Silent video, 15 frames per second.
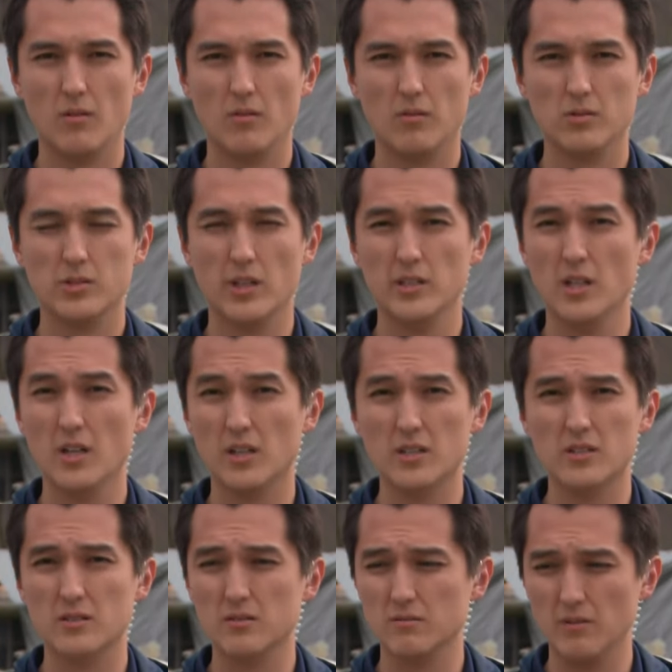Well, Shay, Doug,
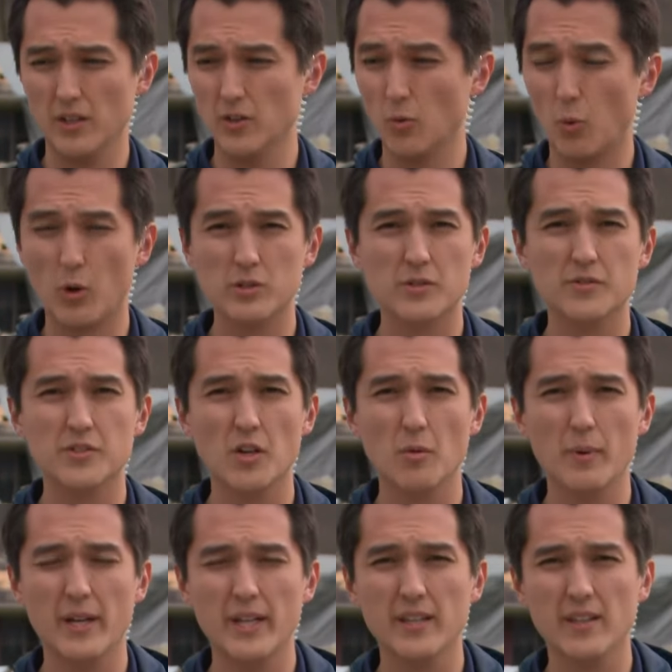it's in the words of so
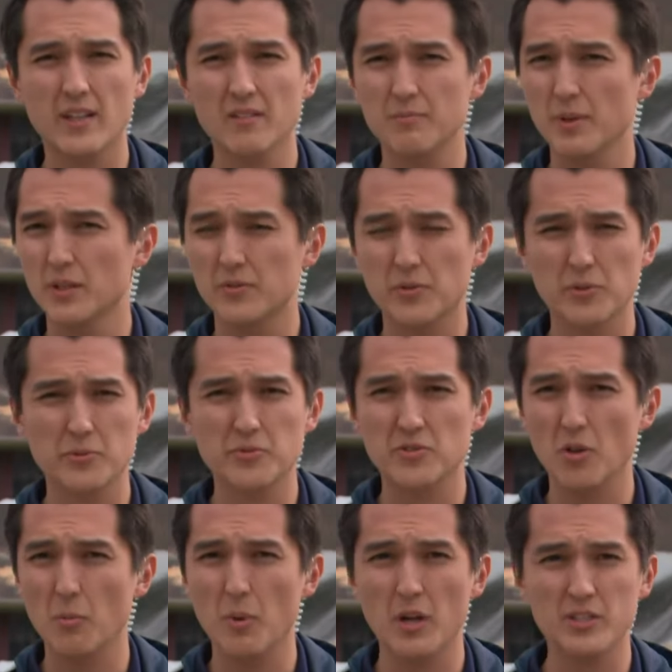many that have been through
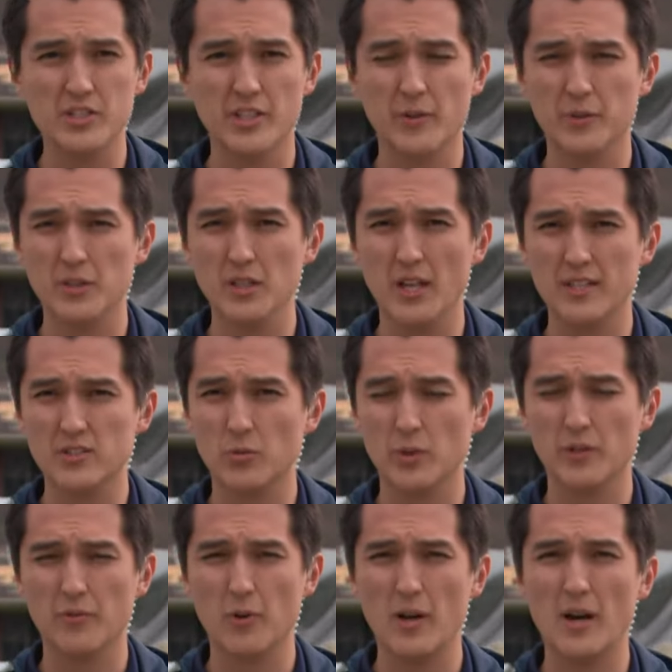so much here in the last
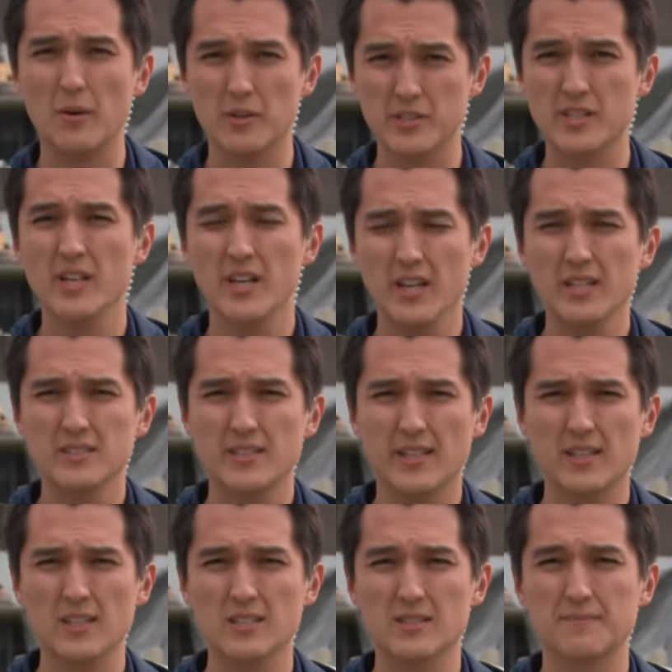24 hours.
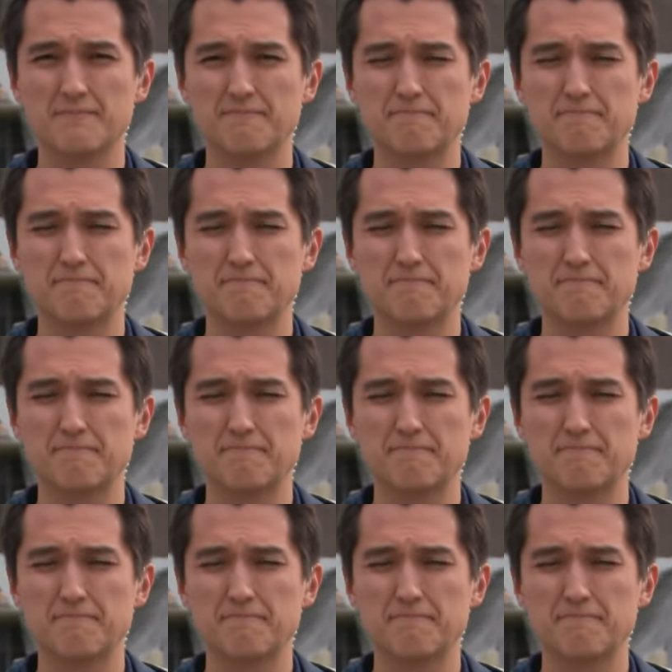Take a listen.